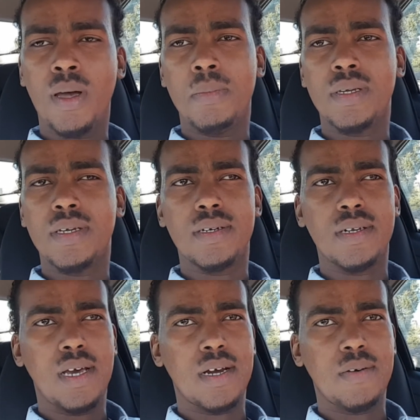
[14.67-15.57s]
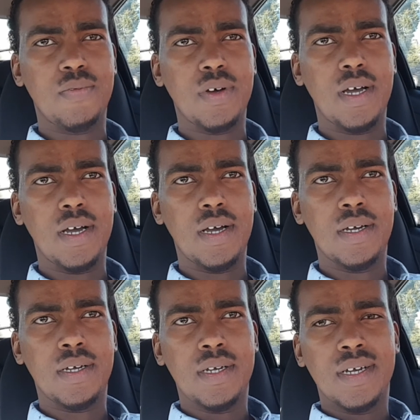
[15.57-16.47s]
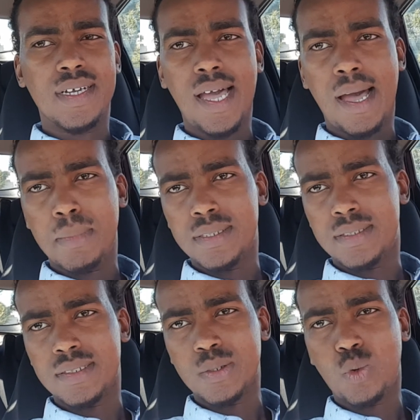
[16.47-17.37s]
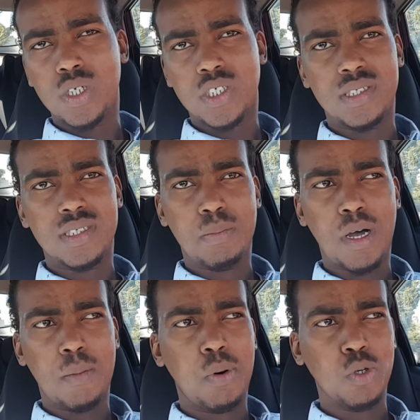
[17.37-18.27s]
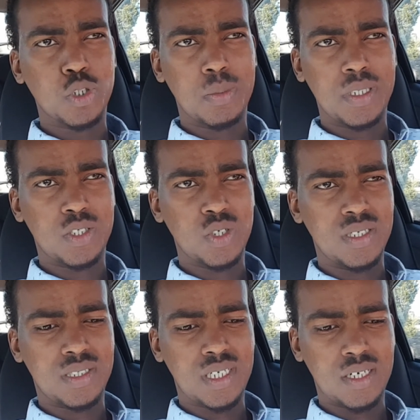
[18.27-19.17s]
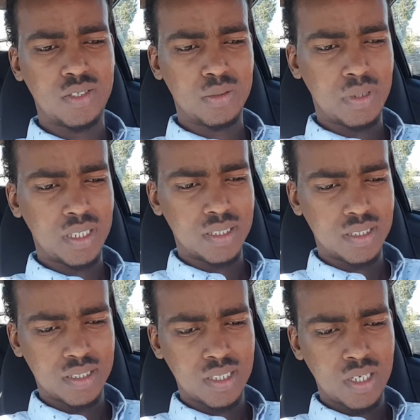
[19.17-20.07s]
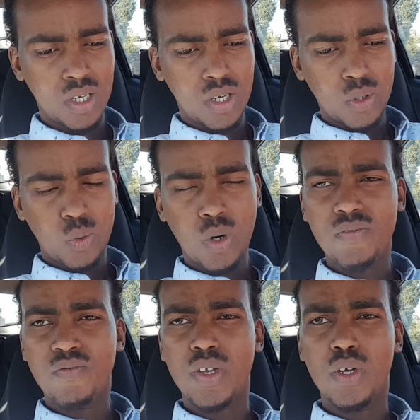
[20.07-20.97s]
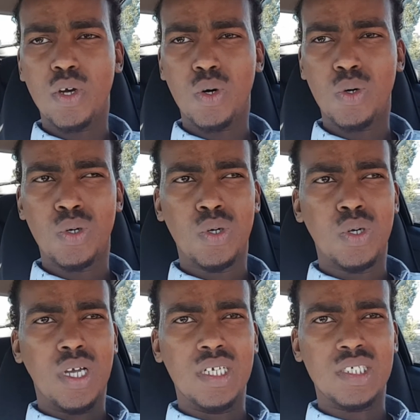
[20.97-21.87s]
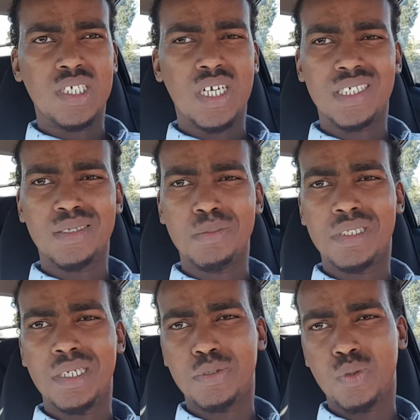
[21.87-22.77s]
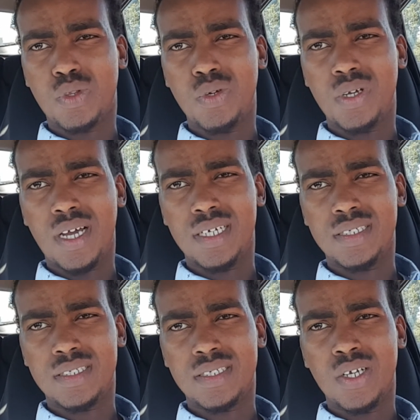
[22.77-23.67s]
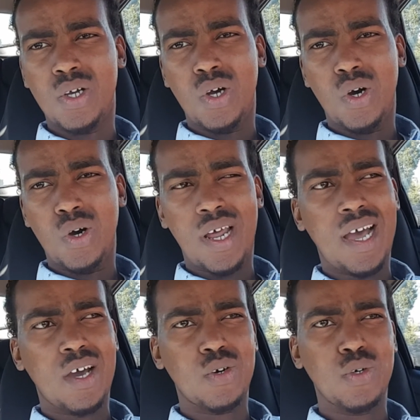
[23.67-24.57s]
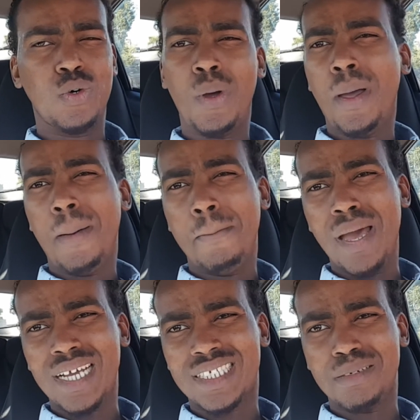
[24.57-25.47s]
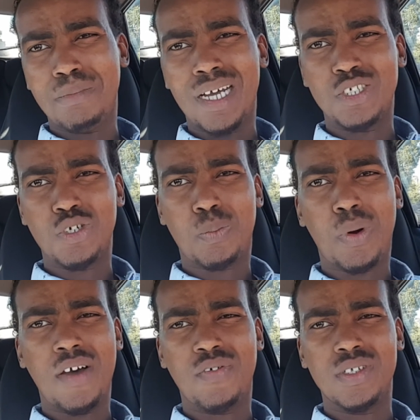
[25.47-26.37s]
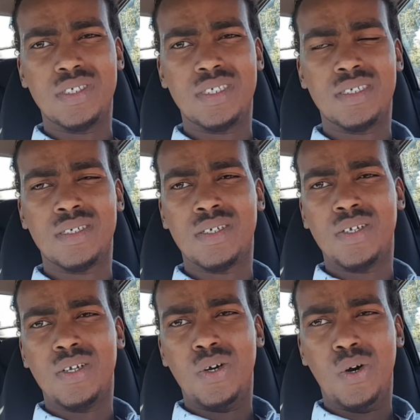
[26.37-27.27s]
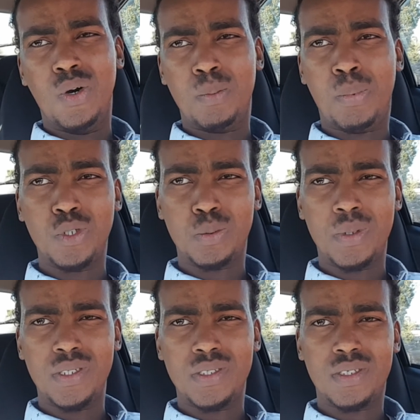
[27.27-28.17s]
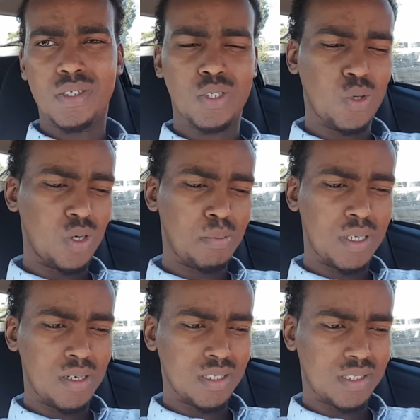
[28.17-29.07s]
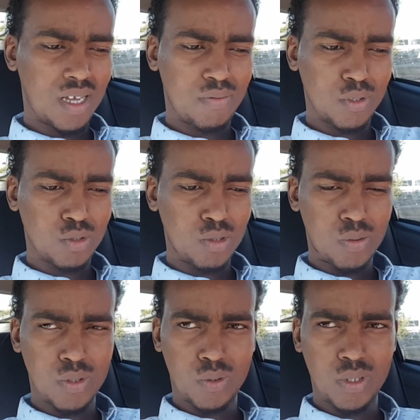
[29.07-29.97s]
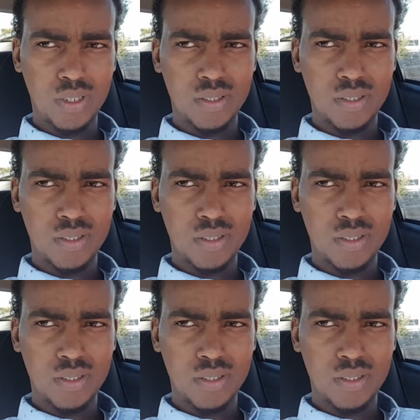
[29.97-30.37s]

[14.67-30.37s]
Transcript: I've been getting a lot of comments and questions about Postmates, so I decided to make this quick video and share some tips with you guys on how to maximize your profits on Postmates. So let's dive into it real quick.